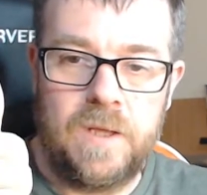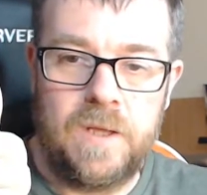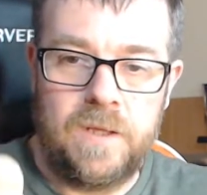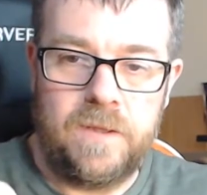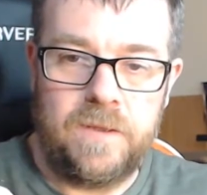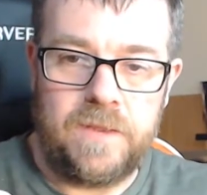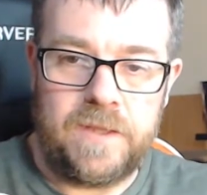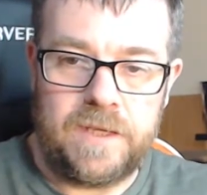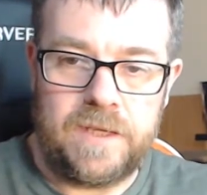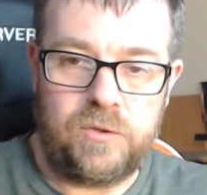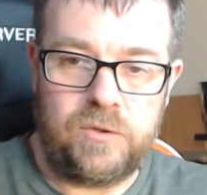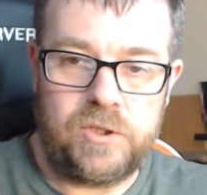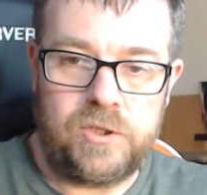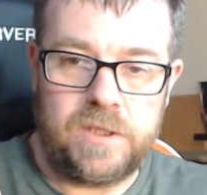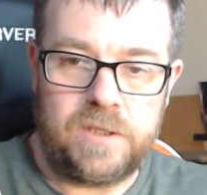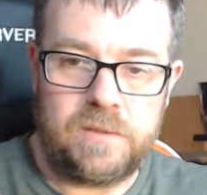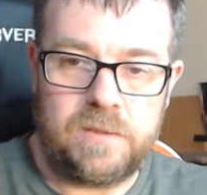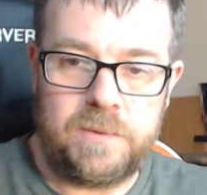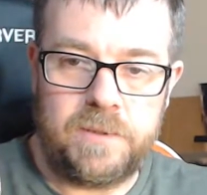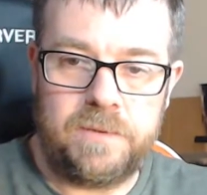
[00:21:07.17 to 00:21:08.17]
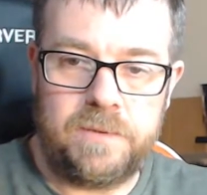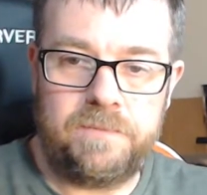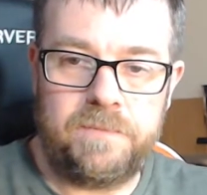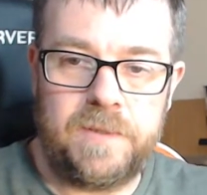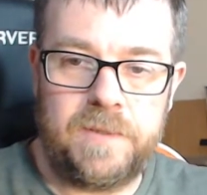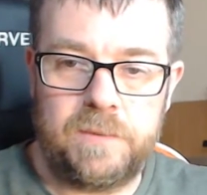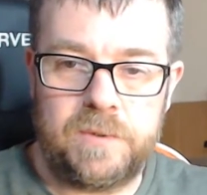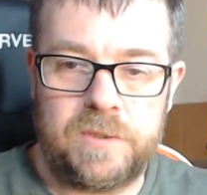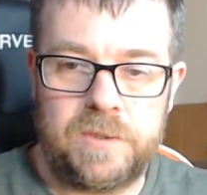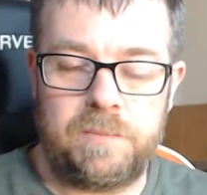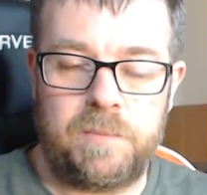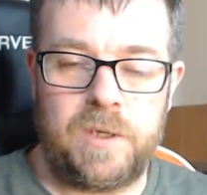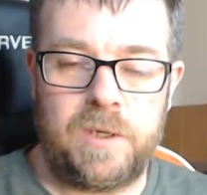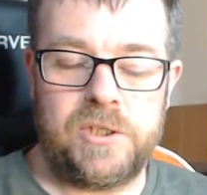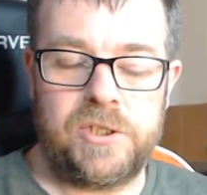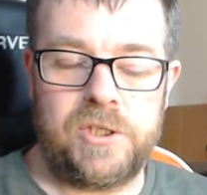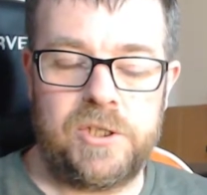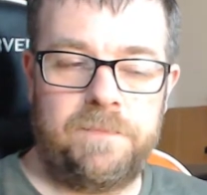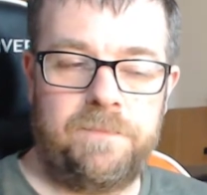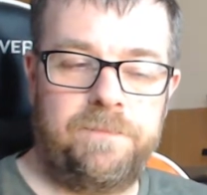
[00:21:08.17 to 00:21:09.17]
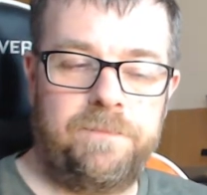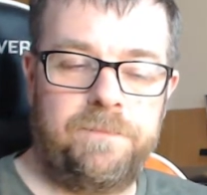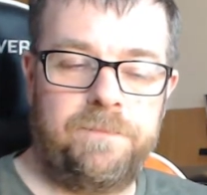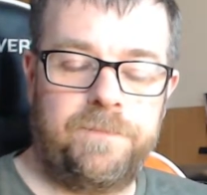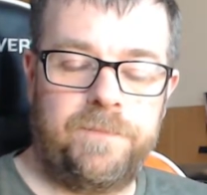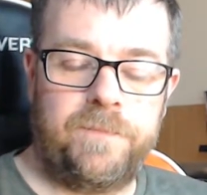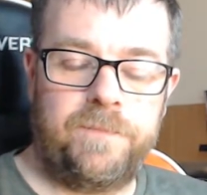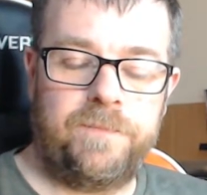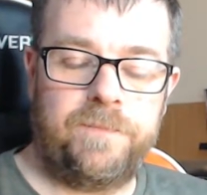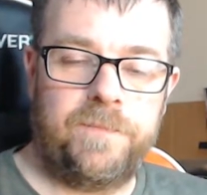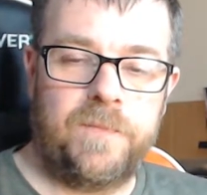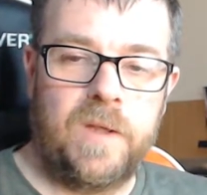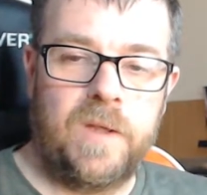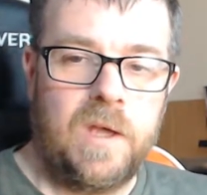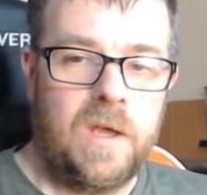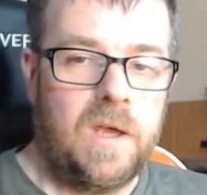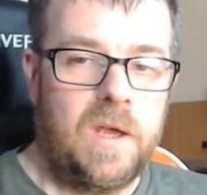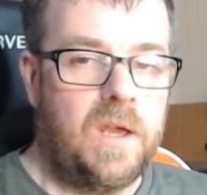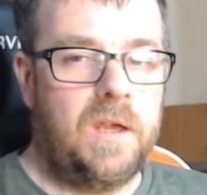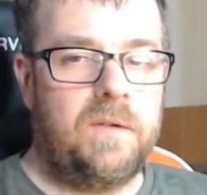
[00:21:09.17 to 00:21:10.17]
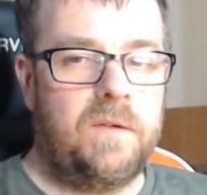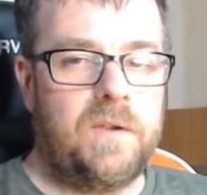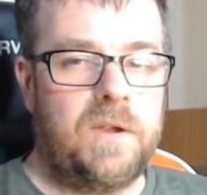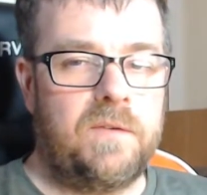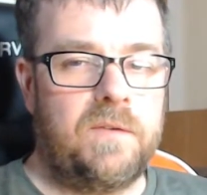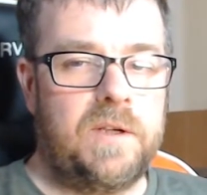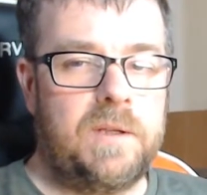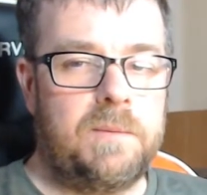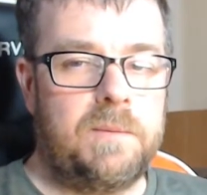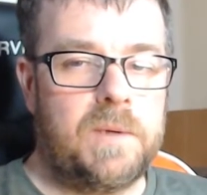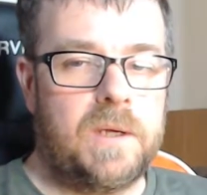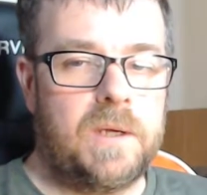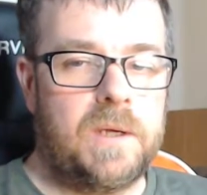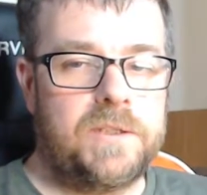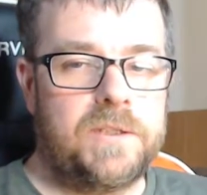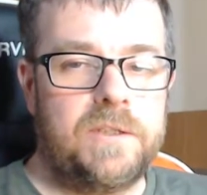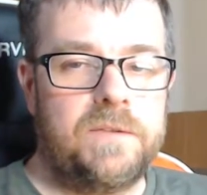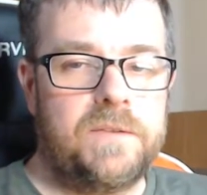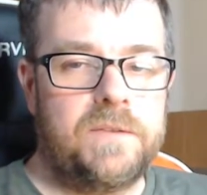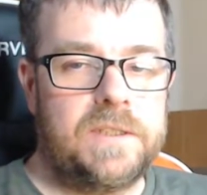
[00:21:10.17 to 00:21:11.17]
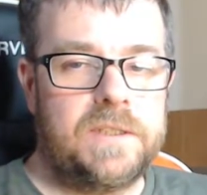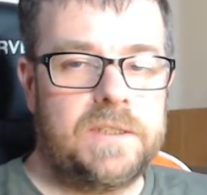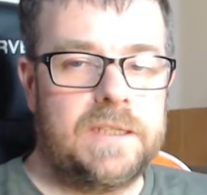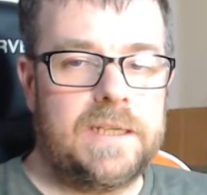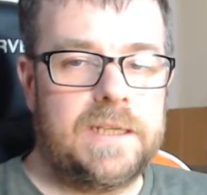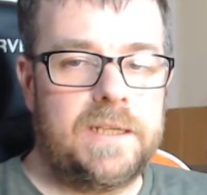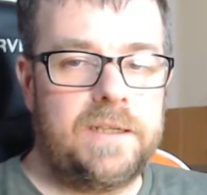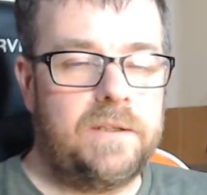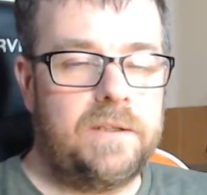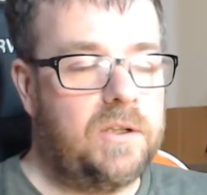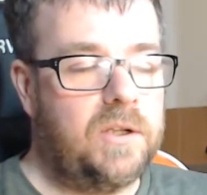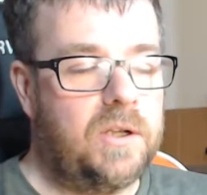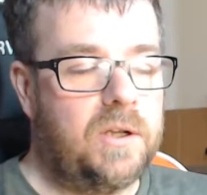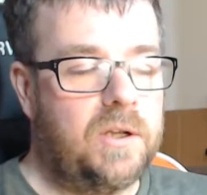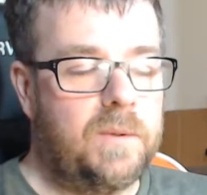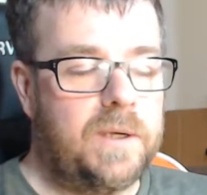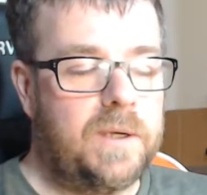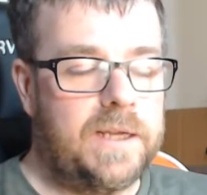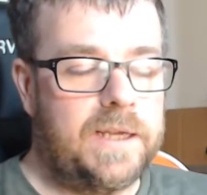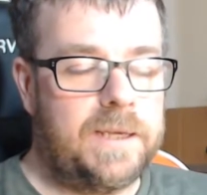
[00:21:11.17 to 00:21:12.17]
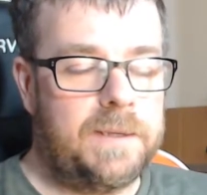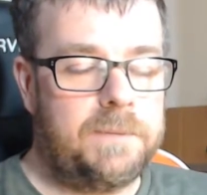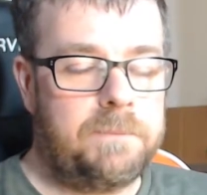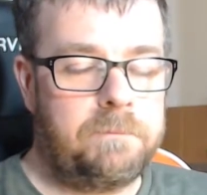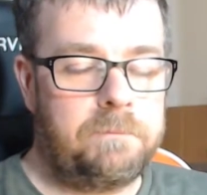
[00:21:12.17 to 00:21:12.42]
thank you, gentlemen, it was a pleasure. If you ever need my services again, you know where I am.